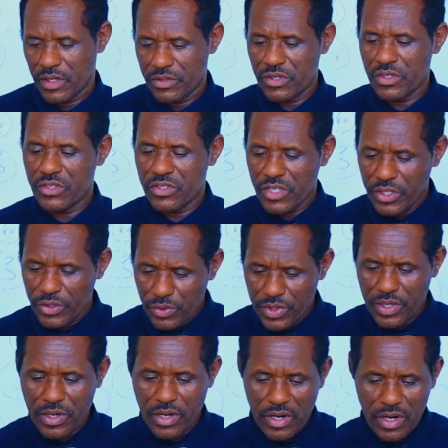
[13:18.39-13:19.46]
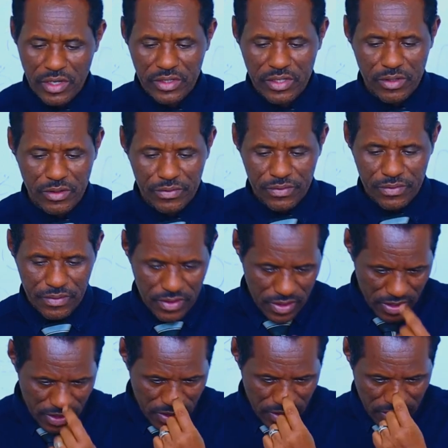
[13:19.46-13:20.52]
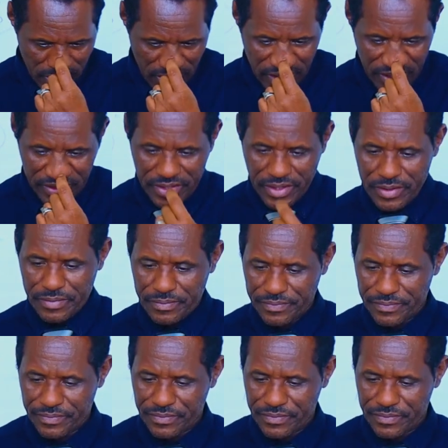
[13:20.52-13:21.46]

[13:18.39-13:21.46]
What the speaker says: This is the unique character of a leader.